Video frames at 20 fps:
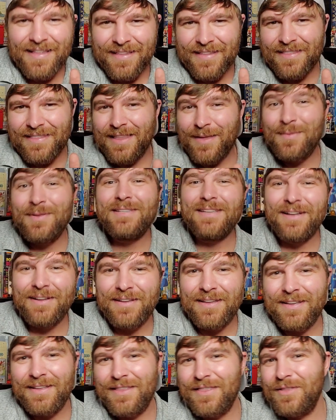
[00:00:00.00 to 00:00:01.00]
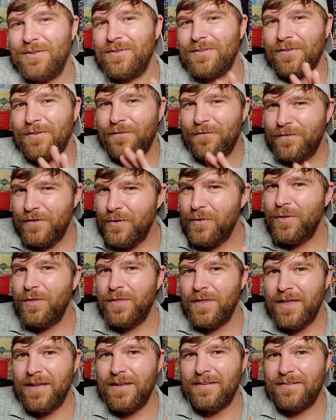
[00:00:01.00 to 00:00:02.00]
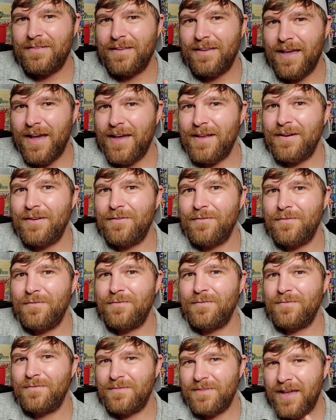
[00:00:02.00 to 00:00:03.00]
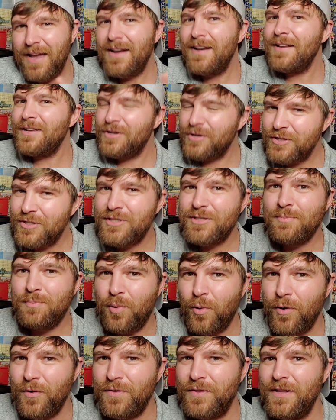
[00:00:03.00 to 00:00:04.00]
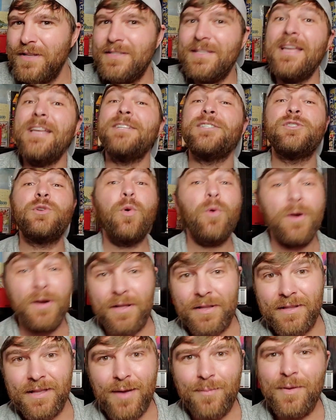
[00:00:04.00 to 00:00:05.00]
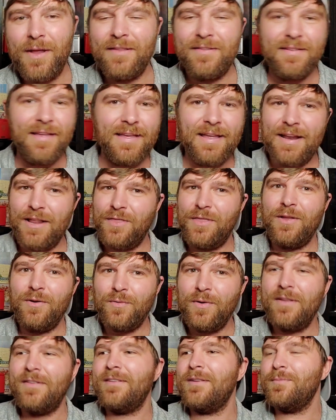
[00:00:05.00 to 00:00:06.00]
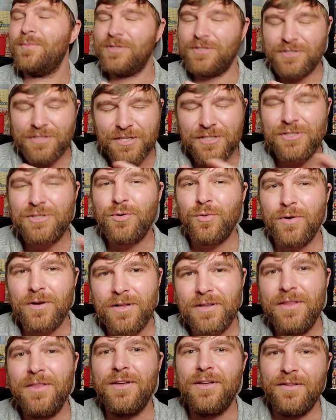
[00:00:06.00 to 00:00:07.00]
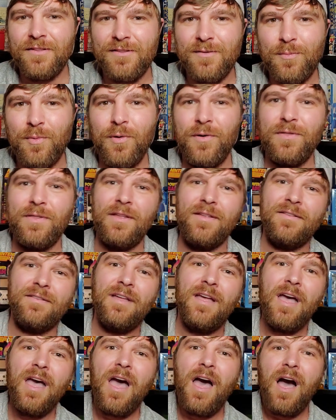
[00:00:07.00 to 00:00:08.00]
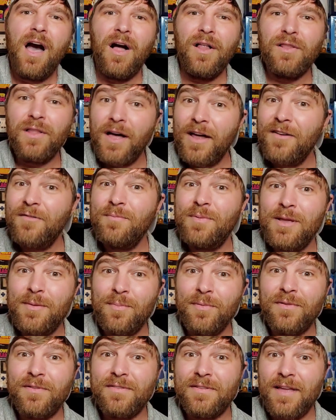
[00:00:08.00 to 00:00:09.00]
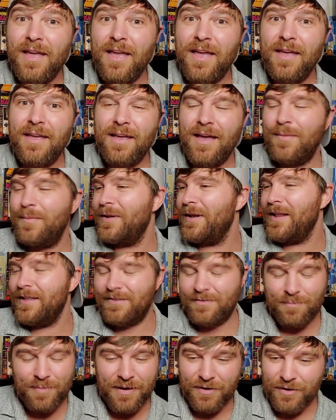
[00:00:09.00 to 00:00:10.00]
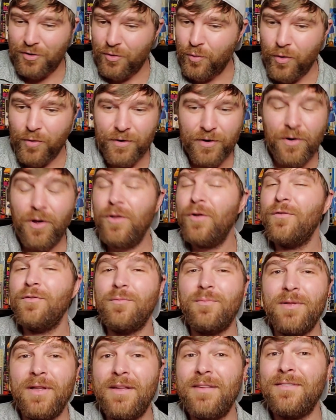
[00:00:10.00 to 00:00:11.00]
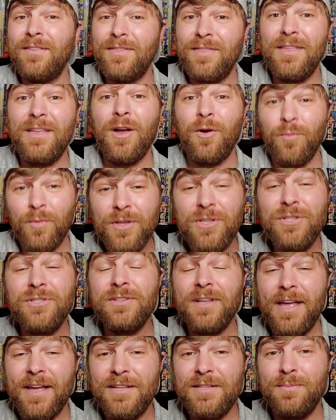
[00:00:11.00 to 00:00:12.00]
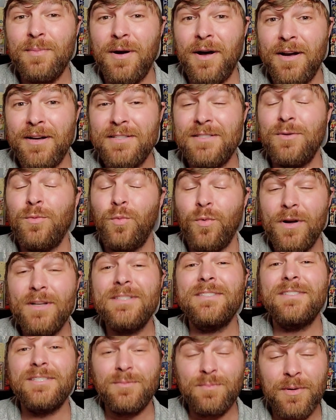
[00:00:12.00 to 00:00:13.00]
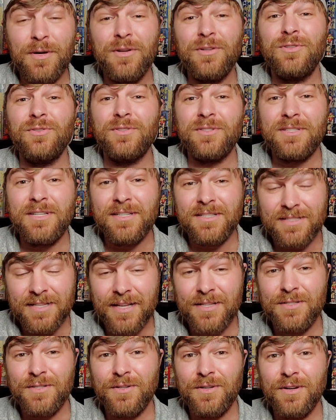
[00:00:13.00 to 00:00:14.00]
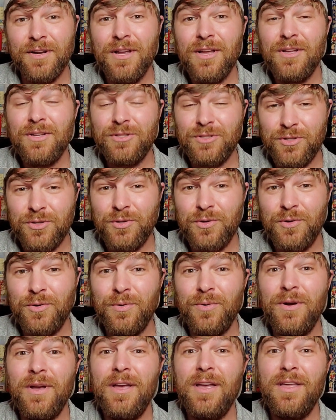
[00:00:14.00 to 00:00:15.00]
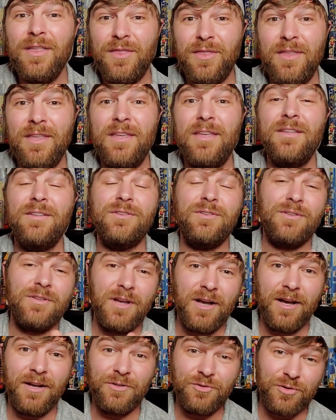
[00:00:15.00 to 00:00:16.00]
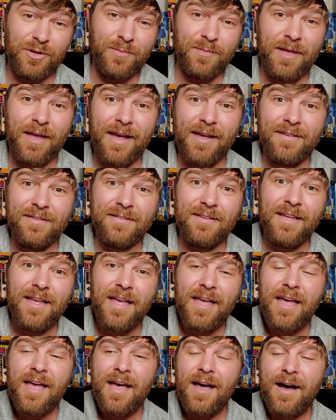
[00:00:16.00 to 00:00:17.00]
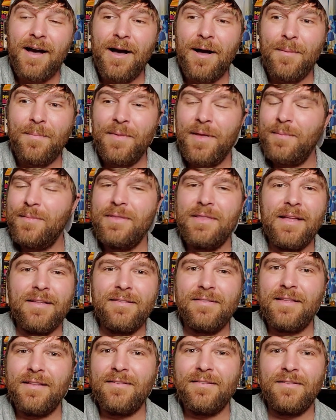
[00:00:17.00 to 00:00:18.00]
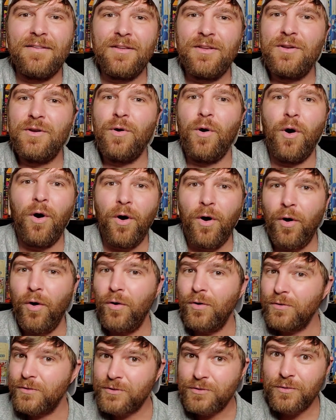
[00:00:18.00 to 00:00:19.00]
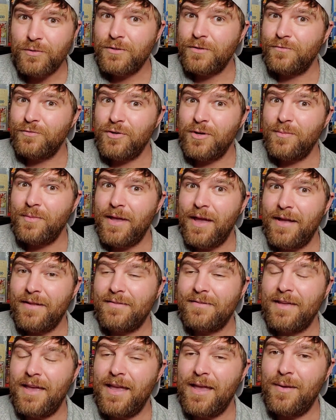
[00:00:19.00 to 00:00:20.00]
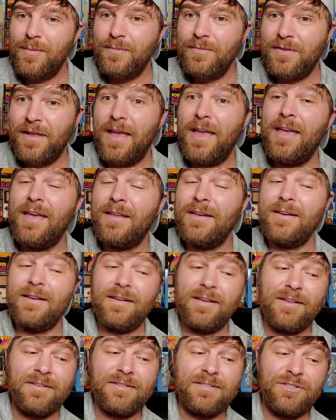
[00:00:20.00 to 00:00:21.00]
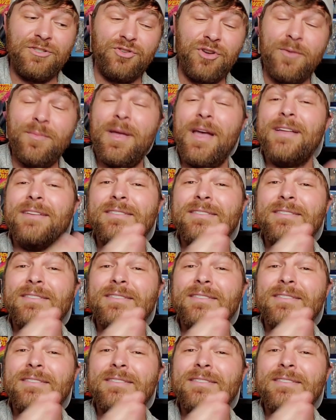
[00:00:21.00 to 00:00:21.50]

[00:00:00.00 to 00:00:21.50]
Let me tell you, there's a few things that kind of could support this historically. I'm not saying anything recent, but just historically that could support this. A lot of people say, it's been quoted all over the place, that the original Xbox was the spiritual successor to the Dreamcast. That's all sorts of Dreamcast games and Dreamcast